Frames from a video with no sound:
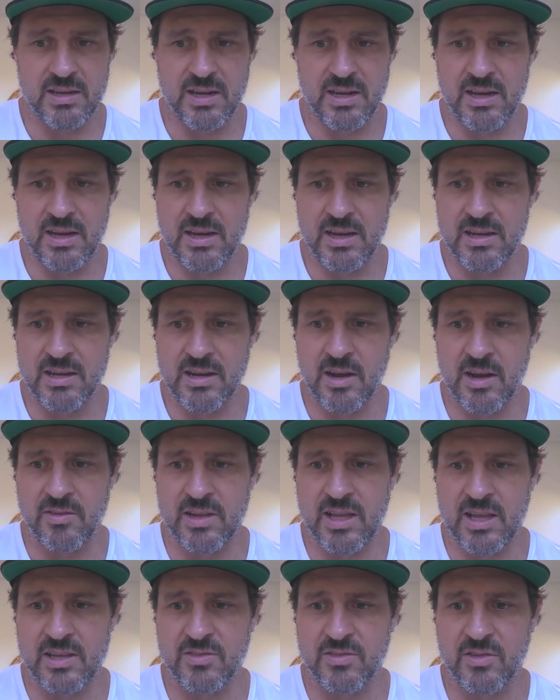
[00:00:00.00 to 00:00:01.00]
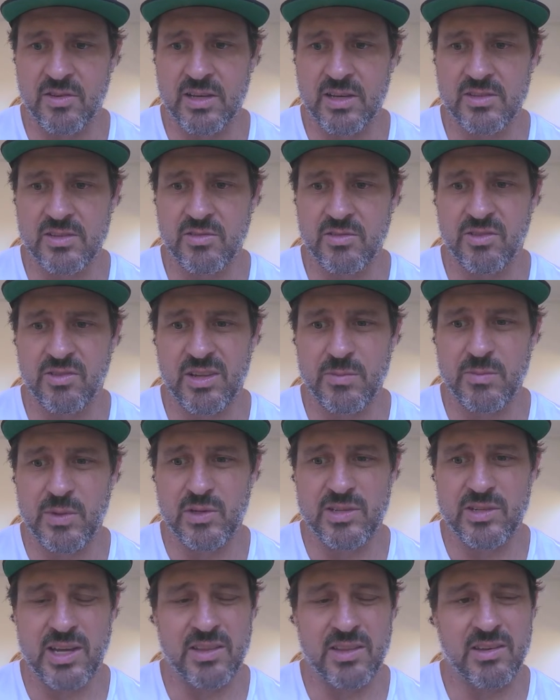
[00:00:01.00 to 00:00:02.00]
And over the last few years, we've really
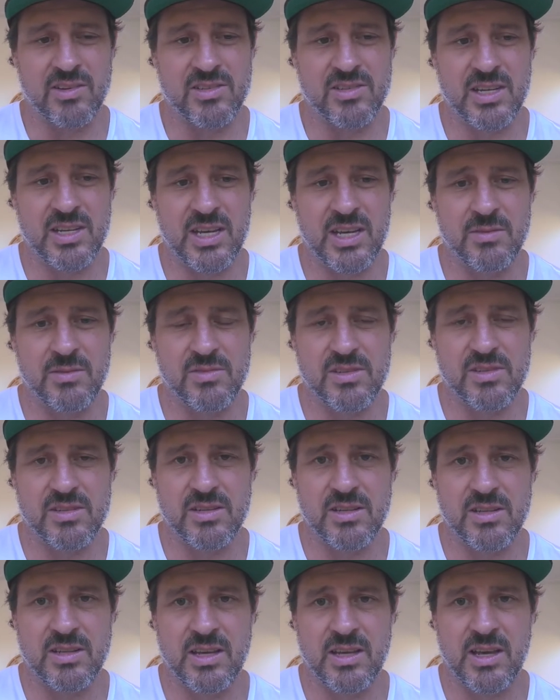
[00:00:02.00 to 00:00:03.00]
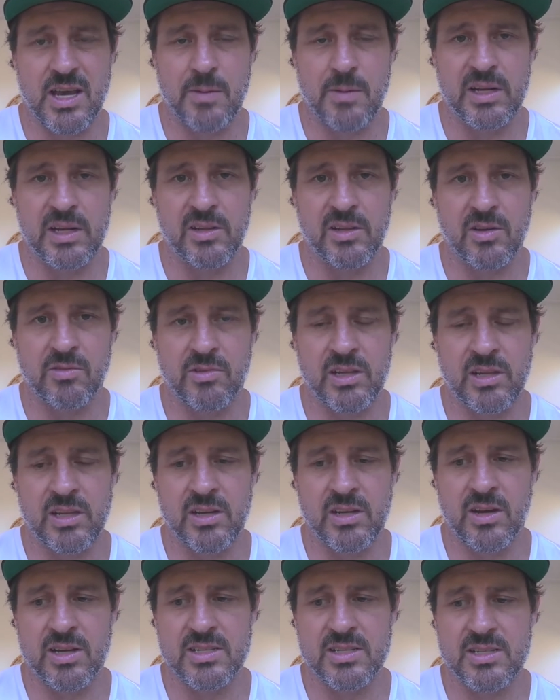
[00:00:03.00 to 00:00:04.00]
built out those teams, and they're humming along really
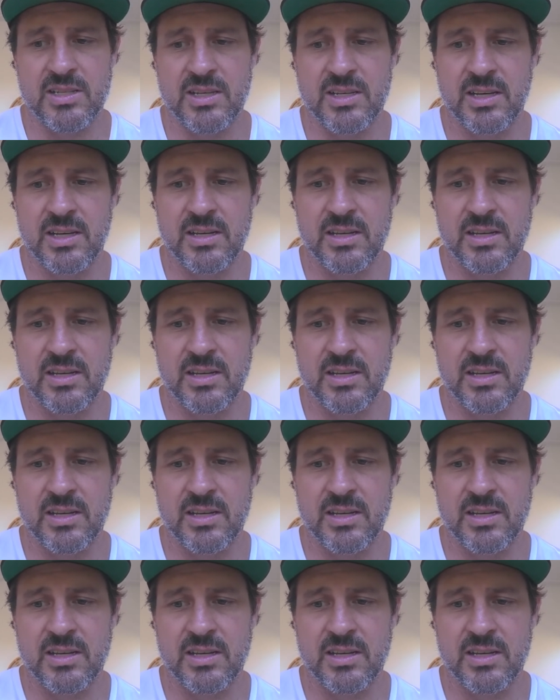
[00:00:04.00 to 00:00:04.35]
nicely.